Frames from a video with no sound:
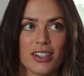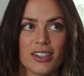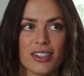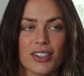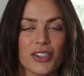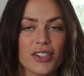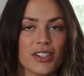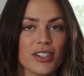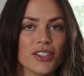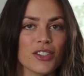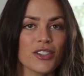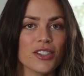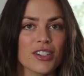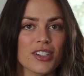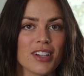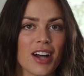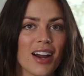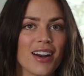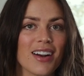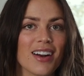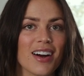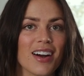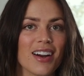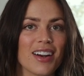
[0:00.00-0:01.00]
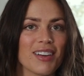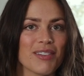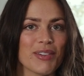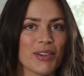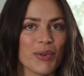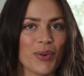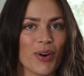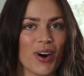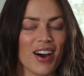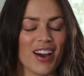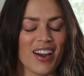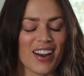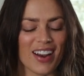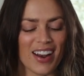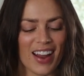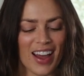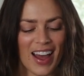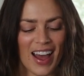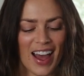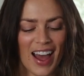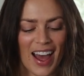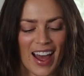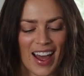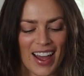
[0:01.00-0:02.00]
you can turn the light on if you want.
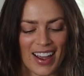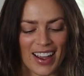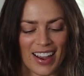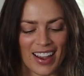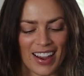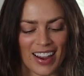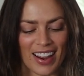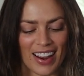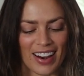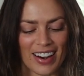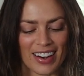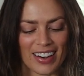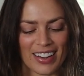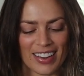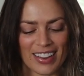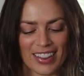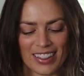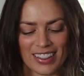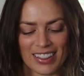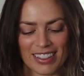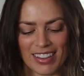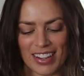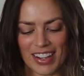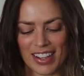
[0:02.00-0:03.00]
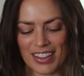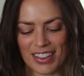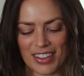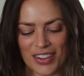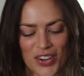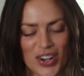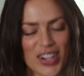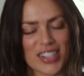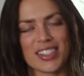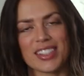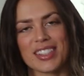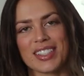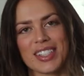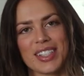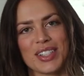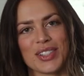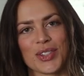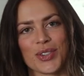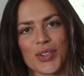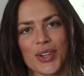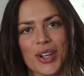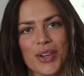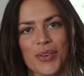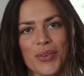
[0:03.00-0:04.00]
And then the rest is
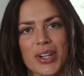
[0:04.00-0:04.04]
history.